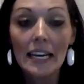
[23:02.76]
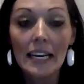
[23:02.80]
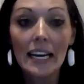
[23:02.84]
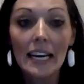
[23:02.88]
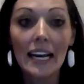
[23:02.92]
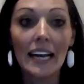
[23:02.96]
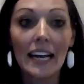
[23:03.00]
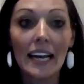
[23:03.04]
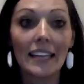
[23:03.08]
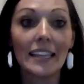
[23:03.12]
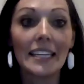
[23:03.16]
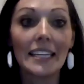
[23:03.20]

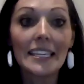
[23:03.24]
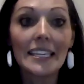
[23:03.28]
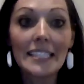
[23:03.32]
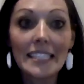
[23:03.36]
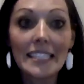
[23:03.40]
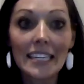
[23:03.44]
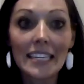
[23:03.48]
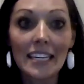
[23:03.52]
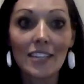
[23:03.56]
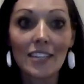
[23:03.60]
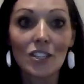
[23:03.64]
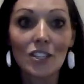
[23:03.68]
and
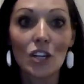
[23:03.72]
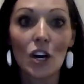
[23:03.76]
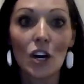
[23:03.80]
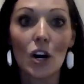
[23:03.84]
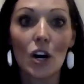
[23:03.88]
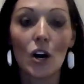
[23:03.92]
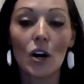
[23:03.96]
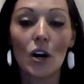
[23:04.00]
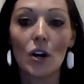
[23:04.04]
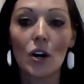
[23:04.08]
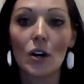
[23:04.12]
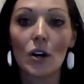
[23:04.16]
listening to
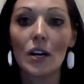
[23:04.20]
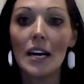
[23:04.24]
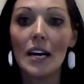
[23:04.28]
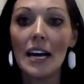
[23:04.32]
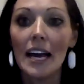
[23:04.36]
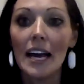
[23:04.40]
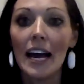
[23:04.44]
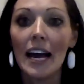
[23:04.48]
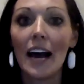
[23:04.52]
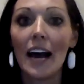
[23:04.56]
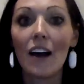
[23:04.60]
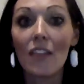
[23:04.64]
her,
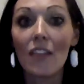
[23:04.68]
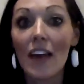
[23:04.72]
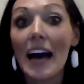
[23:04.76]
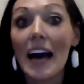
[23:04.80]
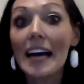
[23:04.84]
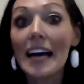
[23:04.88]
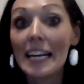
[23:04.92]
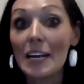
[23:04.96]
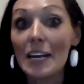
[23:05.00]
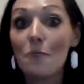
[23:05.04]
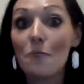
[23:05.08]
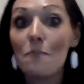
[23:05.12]
how
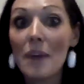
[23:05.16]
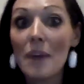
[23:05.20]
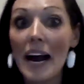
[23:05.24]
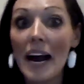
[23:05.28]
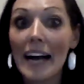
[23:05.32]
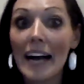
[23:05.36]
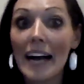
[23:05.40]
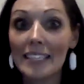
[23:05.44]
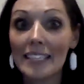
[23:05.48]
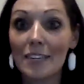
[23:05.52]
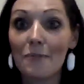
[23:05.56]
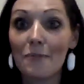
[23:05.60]
that
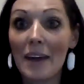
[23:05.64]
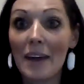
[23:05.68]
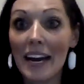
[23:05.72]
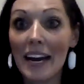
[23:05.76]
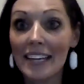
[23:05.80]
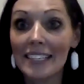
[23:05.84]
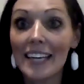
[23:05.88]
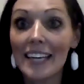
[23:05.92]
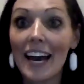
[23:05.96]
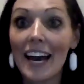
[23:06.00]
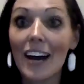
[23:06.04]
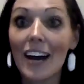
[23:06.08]
impacted my
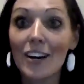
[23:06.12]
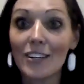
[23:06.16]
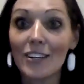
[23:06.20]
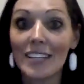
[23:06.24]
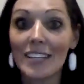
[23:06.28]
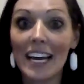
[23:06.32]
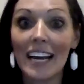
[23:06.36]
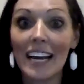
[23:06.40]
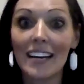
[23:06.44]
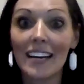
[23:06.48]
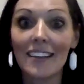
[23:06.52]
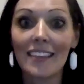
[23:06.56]
entire
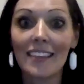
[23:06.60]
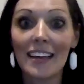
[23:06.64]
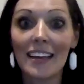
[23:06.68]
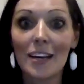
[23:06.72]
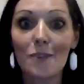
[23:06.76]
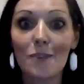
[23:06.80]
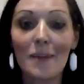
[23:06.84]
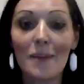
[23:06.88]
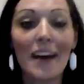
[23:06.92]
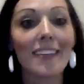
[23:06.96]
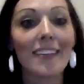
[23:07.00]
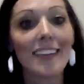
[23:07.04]
day to think
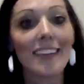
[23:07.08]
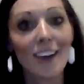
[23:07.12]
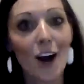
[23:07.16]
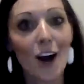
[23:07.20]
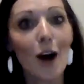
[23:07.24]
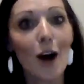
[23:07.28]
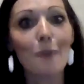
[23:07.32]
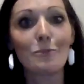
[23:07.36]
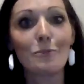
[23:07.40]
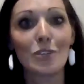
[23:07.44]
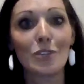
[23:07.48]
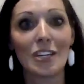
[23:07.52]
about the
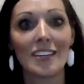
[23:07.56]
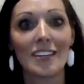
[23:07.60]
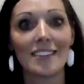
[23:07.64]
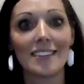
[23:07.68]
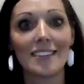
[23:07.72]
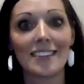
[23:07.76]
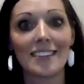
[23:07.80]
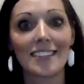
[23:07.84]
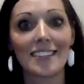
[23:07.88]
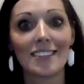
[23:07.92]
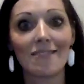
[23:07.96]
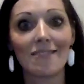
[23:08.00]

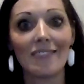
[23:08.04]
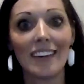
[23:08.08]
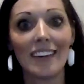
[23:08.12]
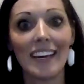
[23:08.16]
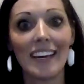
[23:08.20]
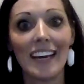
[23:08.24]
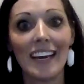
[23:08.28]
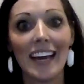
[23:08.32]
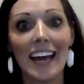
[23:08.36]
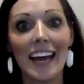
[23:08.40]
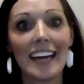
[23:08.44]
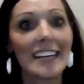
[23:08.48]
options.
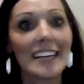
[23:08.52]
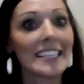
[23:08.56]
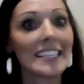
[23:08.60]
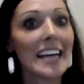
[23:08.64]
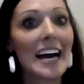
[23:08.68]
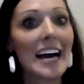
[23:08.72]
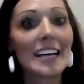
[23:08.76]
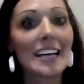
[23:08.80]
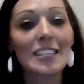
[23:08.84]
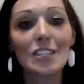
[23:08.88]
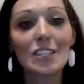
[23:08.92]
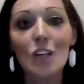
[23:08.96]
And as
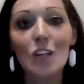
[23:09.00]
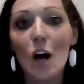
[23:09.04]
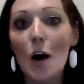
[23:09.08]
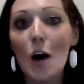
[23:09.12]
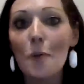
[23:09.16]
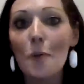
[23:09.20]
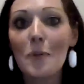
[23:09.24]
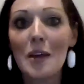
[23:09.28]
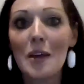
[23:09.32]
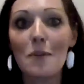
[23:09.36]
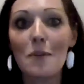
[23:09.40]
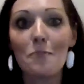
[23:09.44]
I
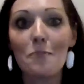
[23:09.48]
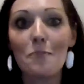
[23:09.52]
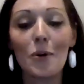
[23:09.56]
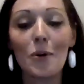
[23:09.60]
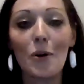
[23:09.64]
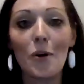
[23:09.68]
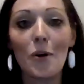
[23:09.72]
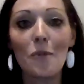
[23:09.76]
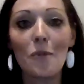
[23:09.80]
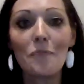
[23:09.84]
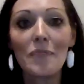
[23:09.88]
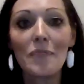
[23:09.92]
saw
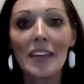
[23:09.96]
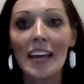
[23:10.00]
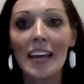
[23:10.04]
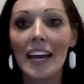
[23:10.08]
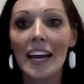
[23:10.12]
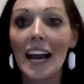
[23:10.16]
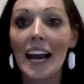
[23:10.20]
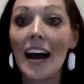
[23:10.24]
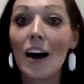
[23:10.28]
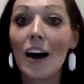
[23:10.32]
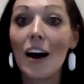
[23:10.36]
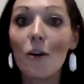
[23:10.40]
people,
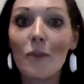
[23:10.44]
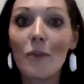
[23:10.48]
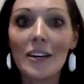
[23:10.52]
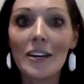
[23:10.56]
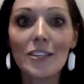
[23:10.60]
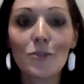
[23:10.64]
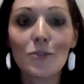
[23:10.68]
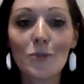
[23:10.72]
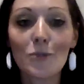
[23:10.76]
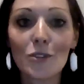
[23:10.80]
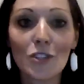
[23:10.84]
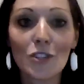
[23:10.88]
and I
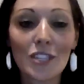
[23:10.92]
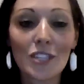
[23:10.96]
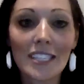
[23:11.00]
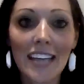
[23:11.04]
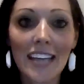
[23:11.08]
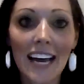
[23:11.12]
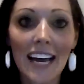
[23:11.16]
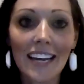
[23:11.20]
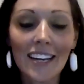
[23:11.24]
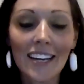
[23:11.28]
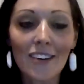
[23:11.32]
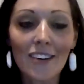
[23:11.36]
always will just
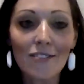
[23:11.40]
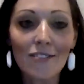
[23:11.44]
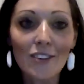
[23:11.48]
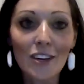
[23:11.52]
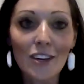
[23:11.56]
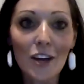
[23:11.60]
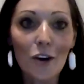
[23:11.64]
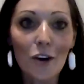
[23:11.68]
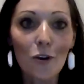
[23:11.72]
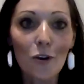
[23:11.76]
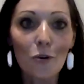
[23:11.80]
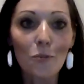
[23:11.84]
kind of, you
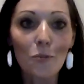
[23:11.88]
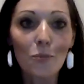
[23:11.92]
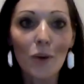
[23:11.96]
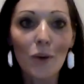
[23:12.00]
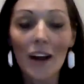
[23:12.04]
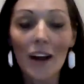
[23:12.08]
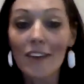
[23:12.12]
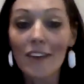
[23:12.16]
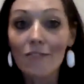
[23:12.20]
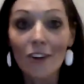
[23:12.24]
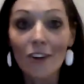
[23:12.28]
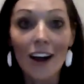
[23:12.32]
know,
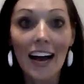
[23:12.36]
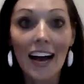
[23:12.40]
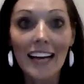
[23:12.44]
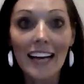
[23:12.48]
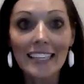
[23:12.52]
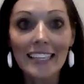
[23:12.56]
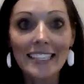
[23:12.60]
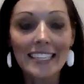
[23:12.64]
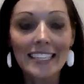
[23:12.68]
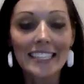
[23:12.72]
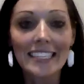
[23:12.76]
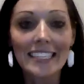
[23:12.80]
pray for
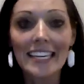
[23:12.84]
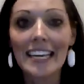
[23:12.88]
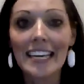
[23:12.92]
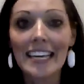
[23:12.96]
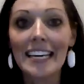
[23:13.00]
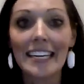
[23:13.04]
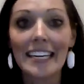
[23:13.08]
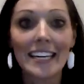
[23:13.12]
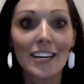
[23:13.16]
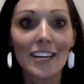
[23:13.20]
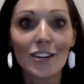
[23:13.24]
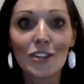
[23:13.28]
eyes that
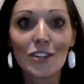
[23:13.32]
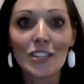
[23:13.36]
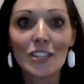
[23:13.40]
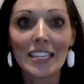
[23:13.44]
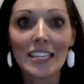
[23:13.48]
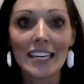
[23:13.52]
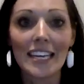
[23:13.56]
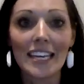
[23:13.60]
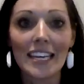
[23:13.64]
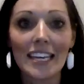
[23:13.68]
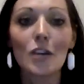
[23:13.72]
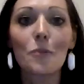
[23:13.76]
see and ears
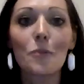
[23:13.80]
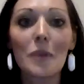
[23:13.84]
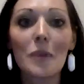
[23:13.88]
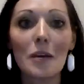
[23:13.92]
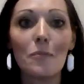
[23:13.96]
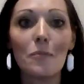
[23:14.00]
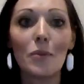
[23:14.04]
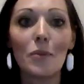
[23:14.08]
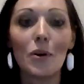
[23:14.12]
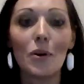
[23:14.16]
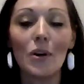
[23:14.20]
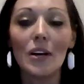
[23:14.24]
that hear
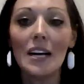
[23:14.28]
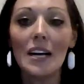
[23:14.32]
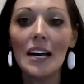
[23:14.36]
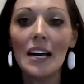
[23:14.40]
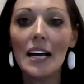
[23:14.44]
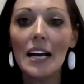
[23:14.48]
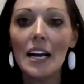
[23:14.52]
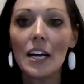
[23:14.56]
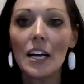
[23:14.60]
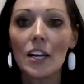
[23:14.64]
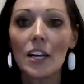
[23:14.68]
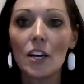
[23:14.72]
people,
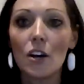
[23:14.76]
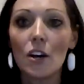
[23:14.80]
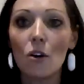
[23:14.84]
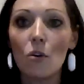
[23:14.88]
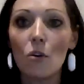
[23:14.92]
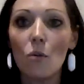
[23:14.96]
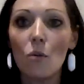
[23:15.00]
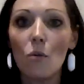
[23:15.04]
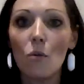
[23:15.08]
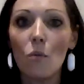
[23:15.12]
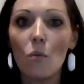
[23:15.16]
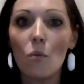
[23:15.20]
you
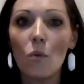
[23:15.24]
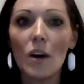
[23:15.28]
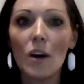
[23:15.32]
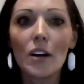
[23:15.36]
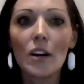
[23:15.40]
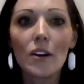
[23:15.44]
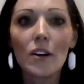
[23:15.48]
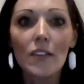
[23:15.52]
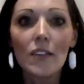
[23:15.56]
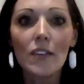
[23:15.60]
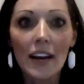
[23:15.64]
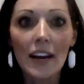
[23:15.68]
know, what
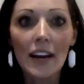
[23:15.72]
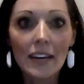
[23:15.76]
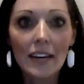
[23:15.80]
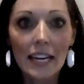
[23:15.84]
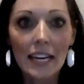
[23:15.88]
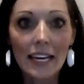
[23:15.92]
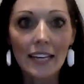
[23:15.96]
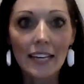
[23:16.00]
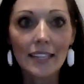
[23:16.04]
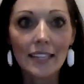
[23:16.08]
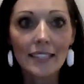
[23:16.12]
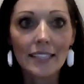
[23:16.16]
are their
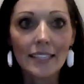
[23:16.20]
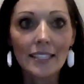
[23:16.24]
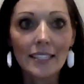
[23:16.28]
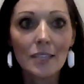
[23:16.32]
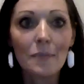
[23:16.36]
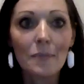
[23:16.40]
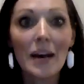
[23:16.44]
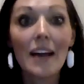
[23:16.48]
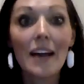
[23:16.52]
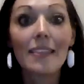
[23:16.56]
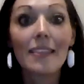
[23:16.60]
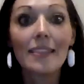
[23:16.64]
needs? It's
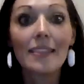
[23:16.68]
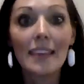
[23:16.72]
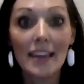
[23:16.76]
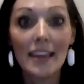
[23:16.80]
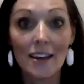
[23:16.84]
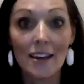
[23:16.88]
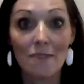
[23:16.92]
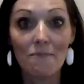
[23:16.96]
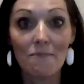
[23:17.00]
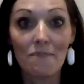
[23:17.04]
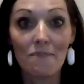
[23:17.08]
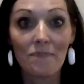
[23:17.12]
about
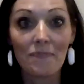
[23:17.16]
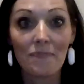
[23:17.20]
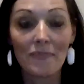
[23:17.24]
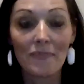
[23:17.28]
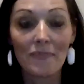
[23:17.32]
them.